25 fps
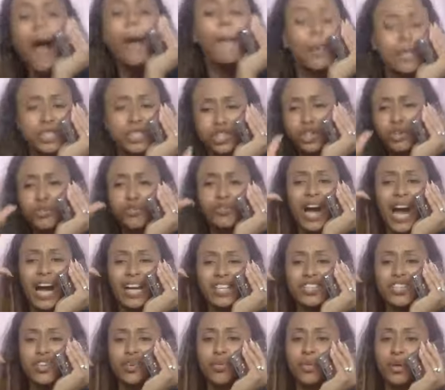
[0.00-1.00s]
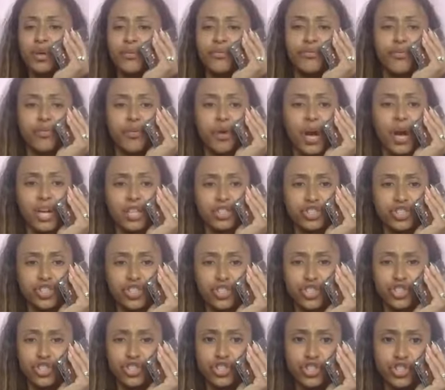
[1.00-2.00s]
but you've got to
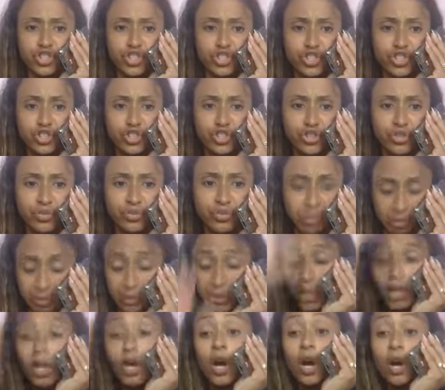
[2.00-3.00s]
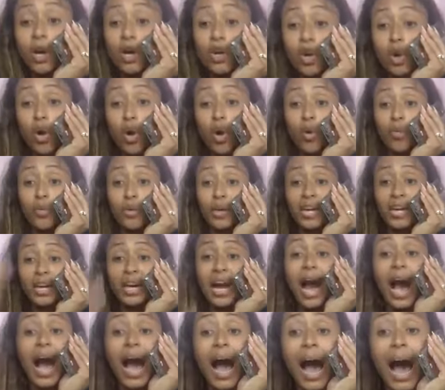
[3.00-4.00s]
refresh. Glory to
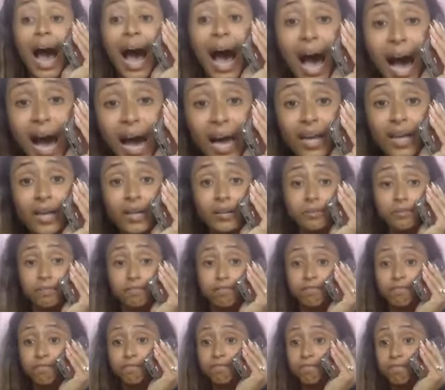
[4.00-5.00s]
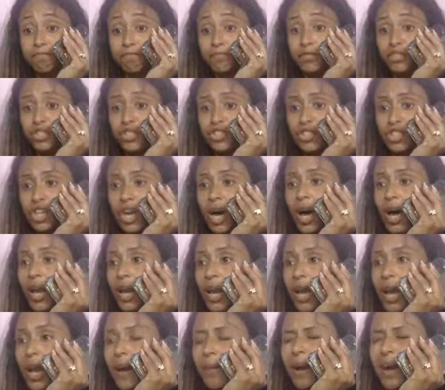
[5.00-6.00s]
God. Hold
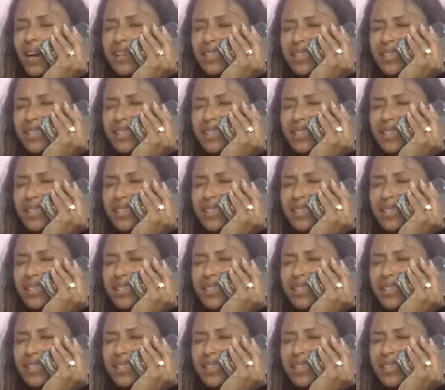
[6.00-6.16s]
on,